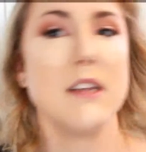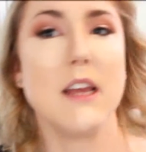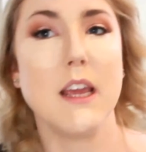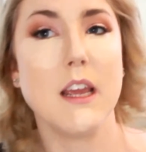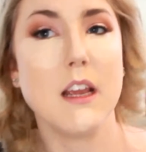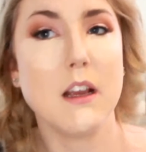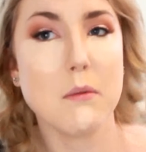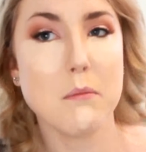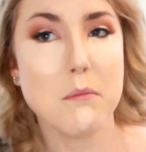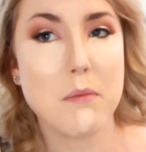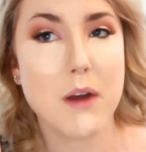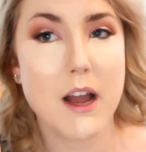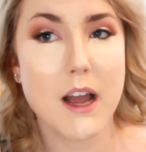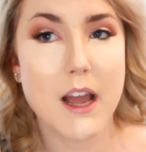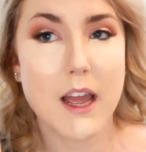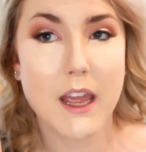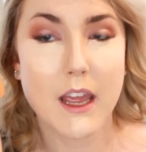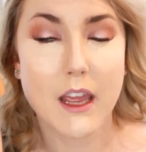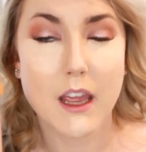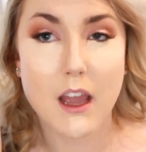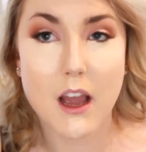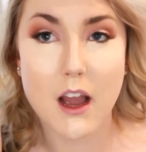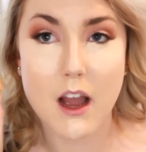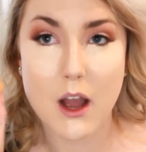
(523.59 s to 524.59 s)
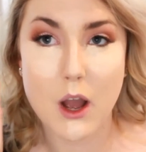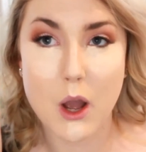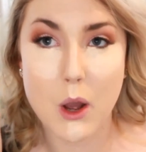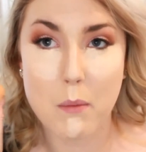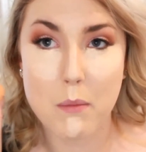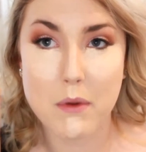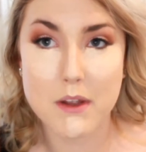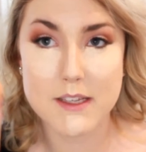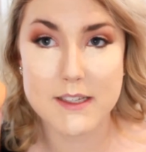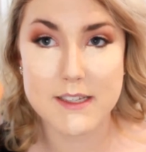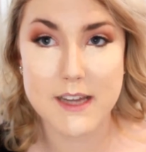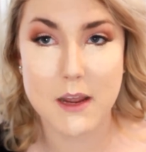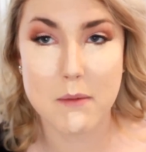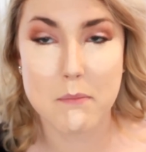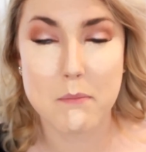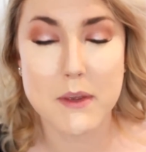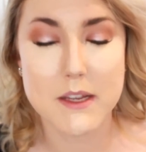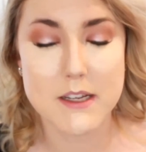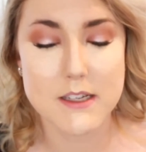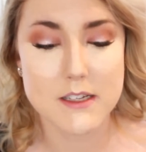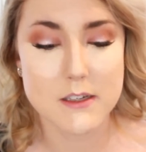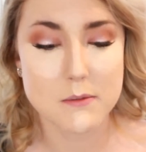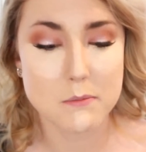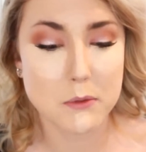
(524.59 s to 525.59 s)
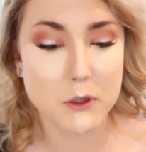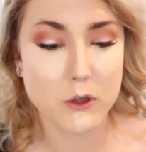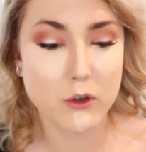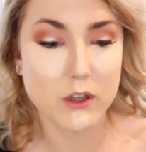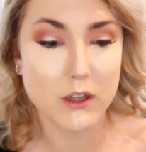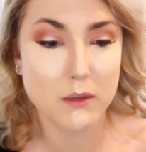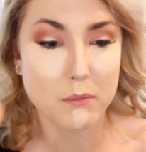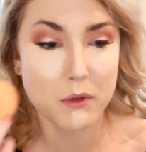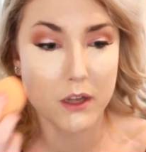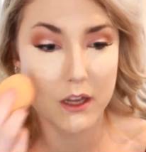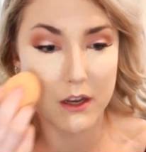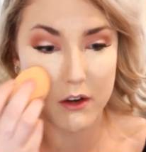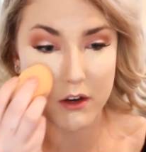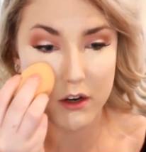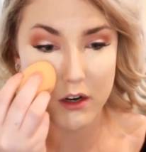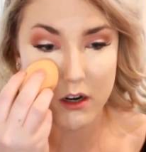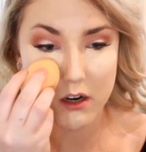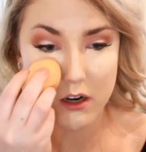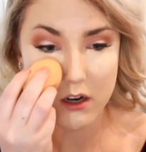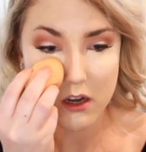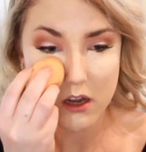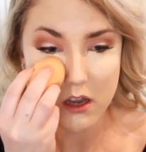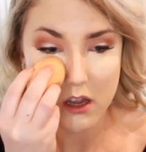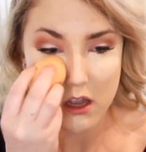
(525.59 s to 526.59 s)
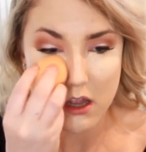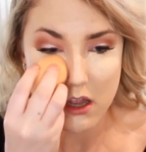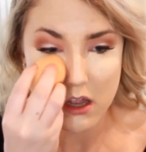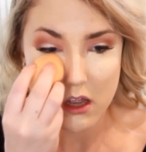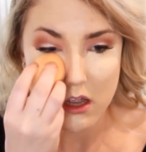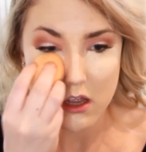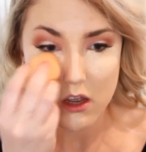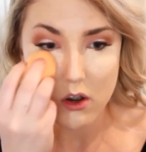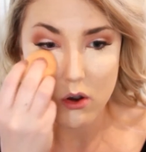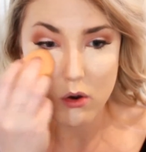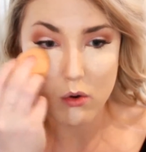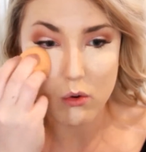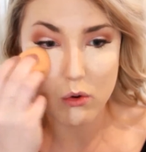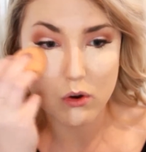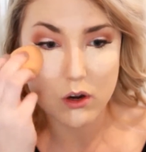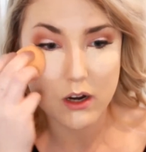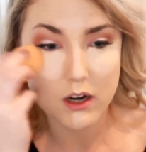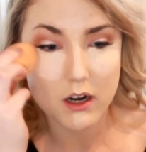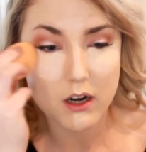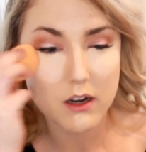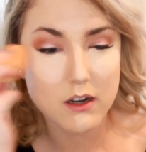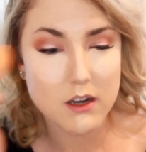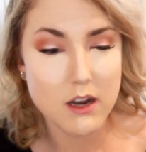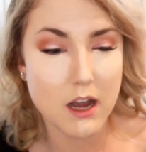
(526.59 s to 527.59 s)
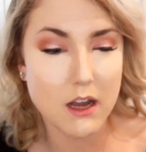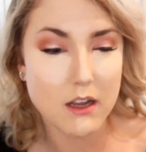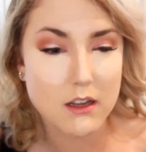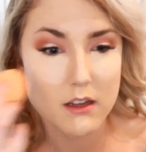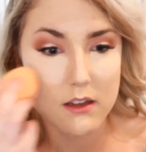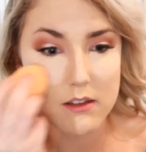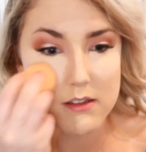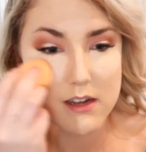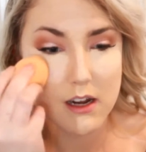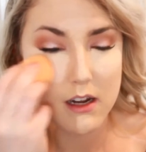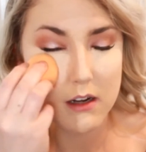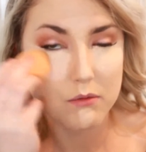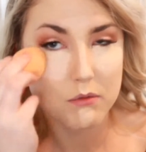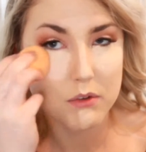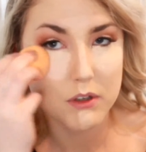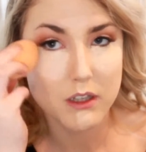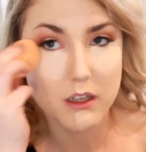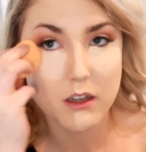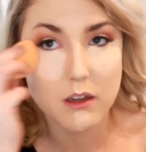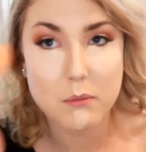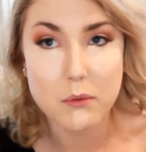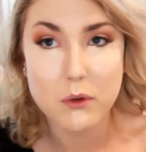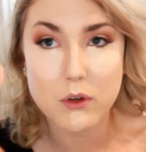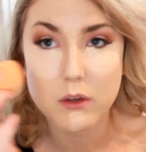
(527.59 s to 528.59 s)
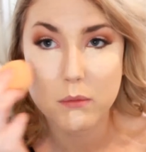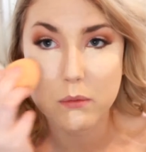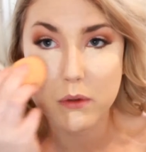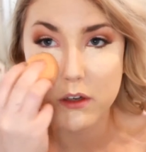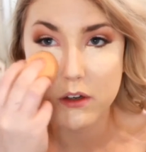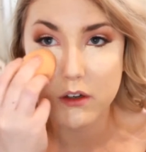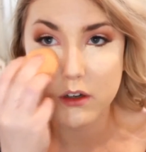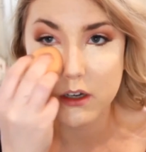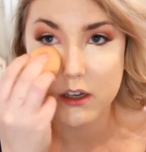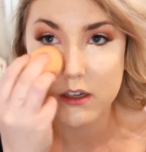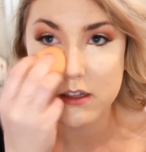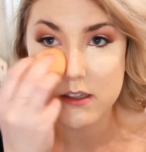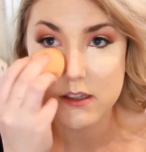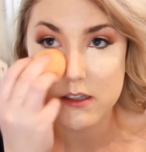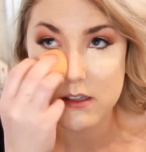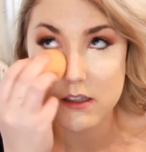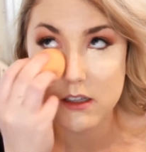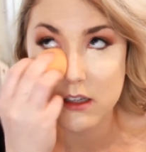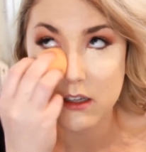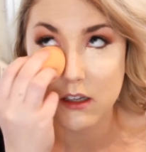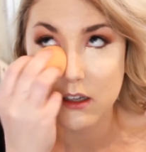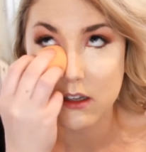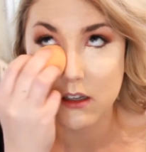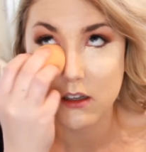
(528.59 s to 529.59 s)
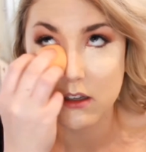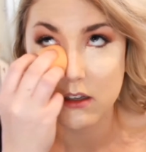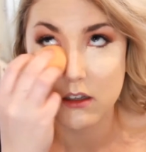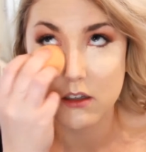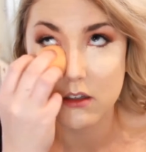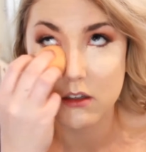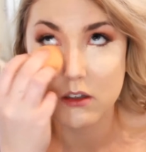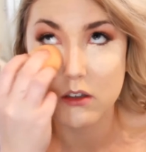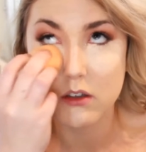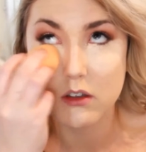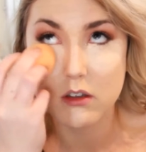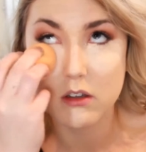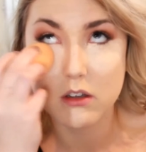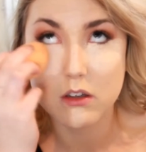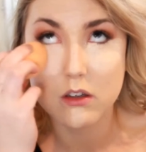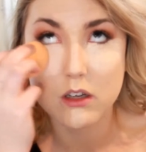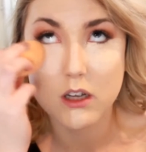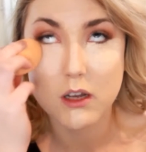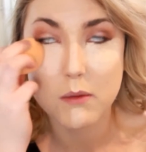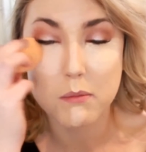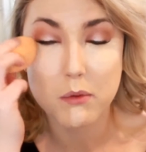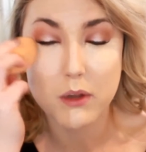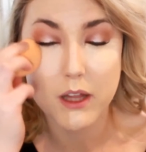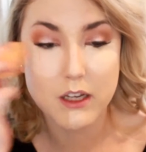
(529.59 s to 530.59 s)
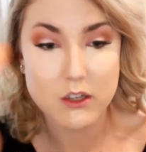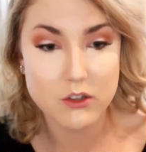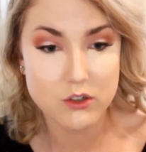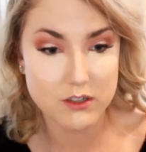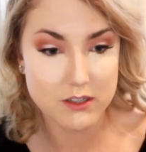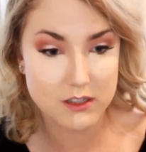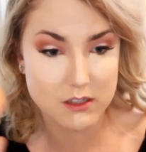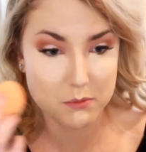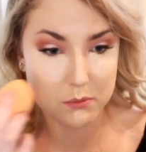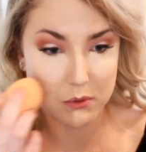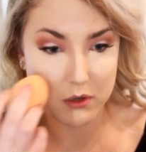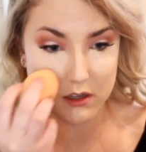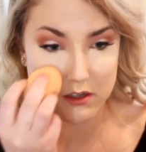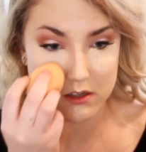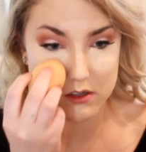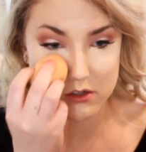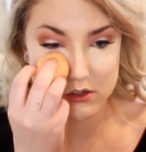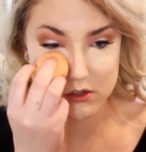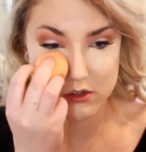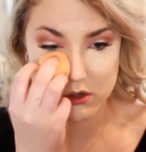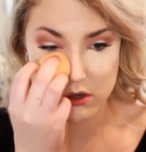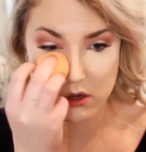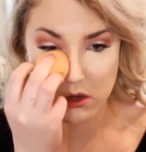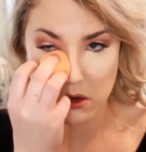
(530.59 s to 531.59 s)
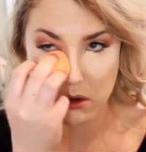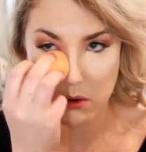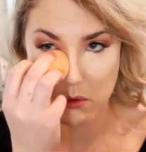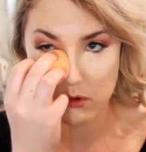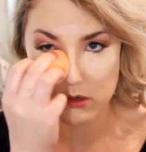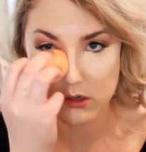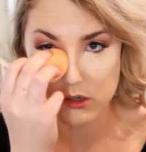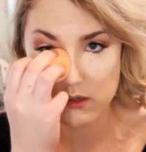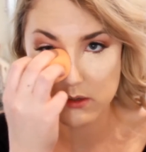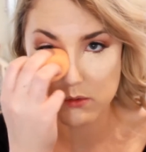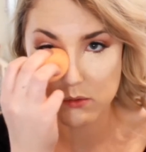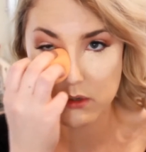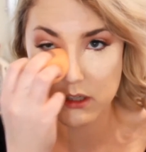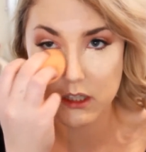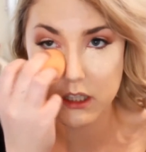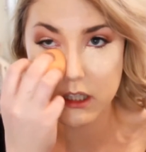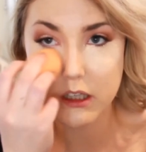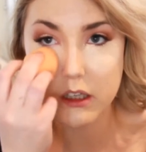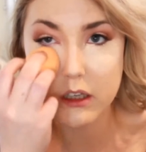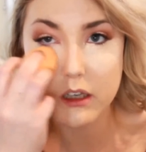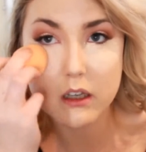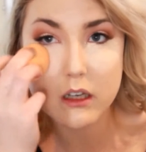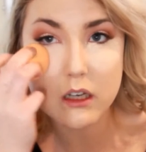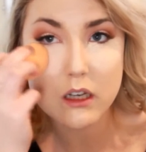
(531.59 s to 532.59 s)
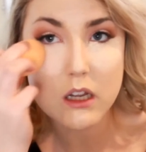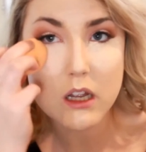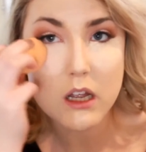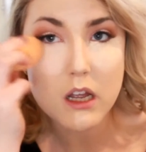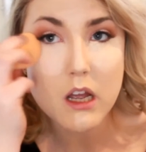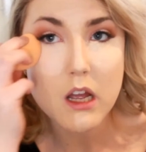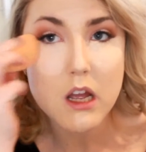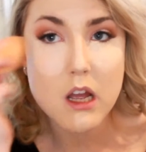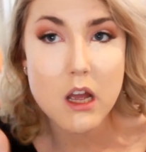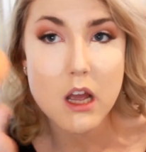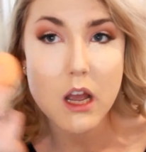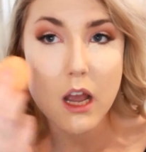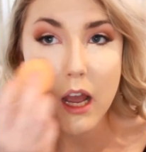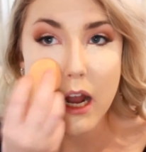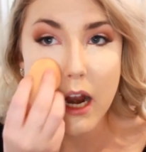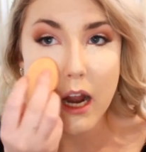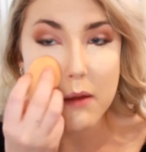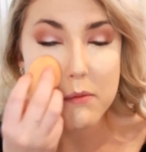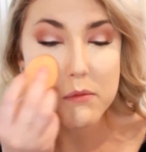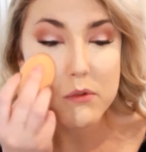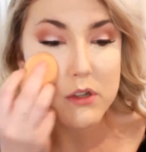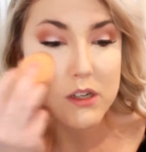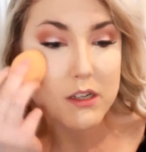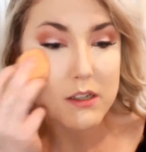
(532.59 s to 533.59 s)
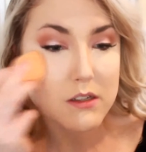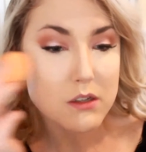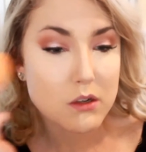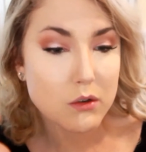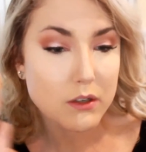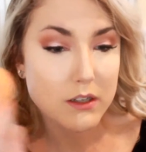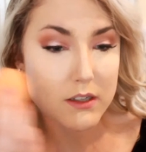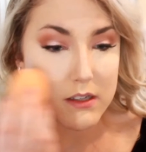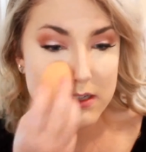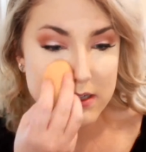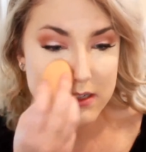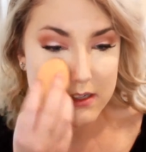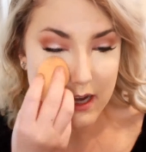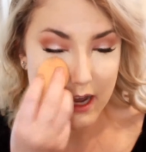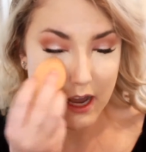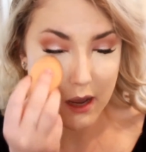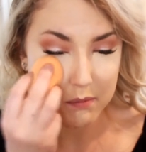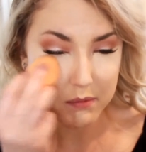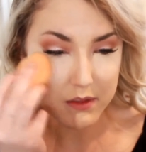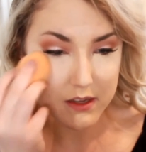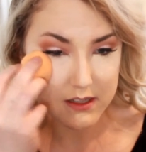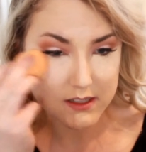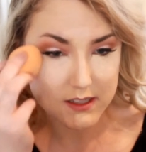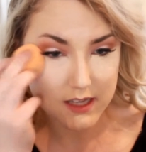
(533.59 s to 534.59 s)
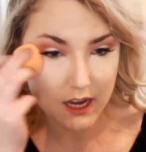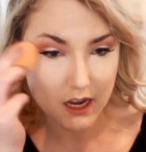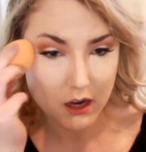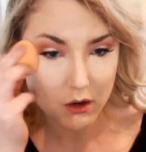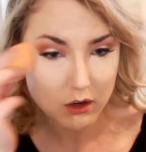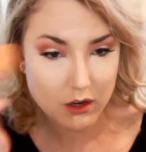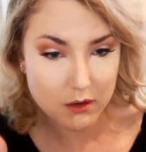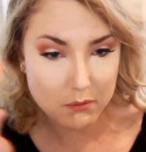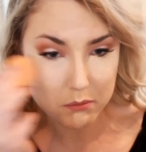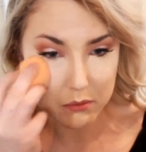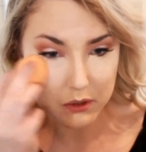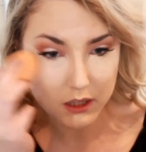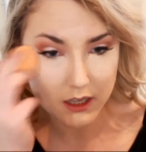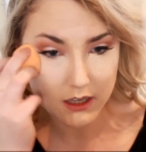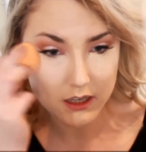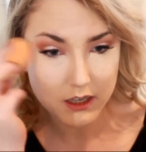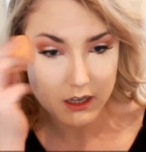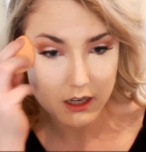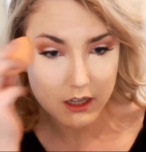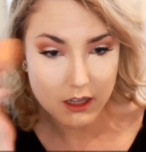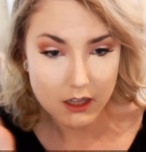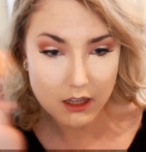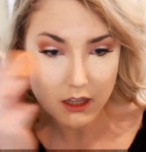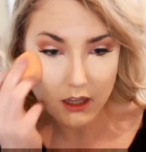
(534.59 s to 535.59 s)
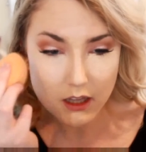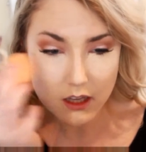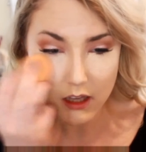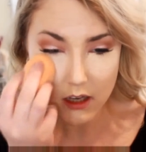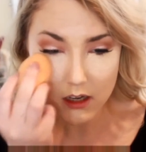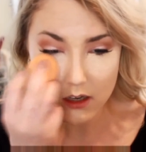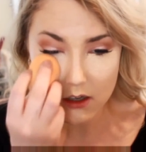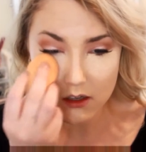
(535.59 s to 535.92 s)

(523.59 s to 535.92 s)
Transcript: Take my dampened beauty blender, or not, it's not really a beauty blender, it's the complexion sponge, which is really good. And I'm just going to tap this out and blend it in.